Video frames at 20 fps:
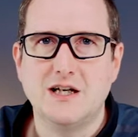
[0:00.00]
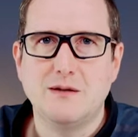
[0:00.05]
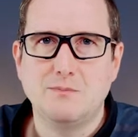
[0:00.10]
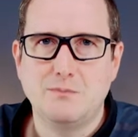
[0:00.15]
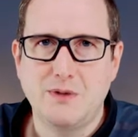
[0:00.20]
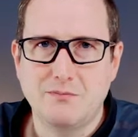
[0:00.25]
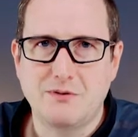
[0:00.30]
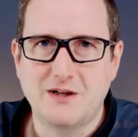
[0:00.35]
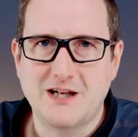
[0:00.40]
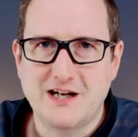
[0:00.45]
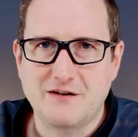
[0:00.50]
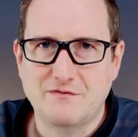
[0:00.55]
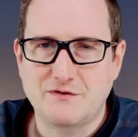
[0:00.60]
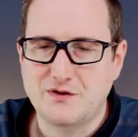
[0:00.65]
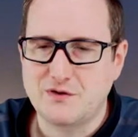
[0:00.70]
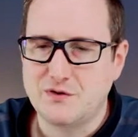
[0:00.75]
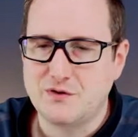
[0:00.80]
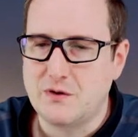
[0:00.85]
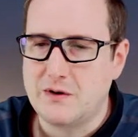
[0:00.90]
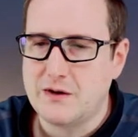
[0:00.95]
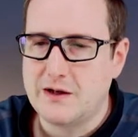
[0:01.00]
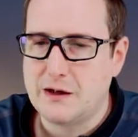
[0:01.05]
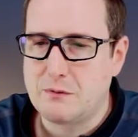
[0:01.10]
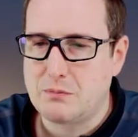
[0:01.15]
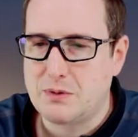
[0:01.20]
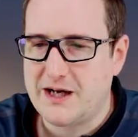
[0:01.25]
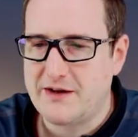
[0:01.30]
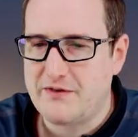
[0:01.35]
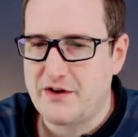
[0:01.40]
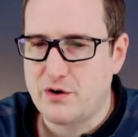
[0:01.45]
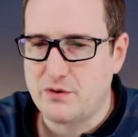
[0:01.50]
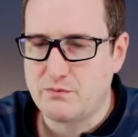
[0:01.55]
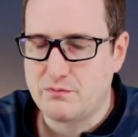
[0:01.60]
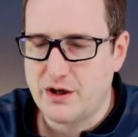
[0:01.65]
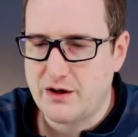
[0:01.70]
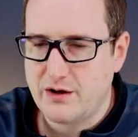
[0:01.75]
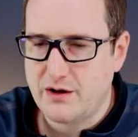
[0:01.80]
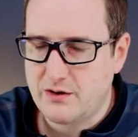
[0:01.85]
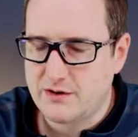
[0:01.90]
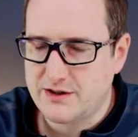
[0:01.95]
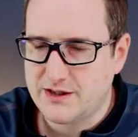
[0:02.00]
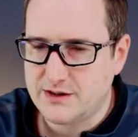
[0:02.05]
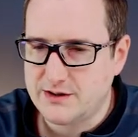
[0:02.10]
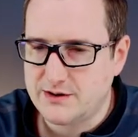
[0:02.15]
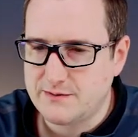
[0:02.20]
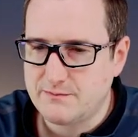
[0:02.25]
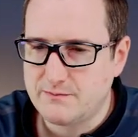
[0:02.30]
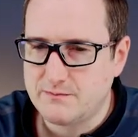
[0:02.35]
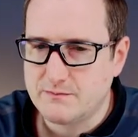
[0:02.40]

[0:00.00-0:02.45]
People have to apply their own priorities.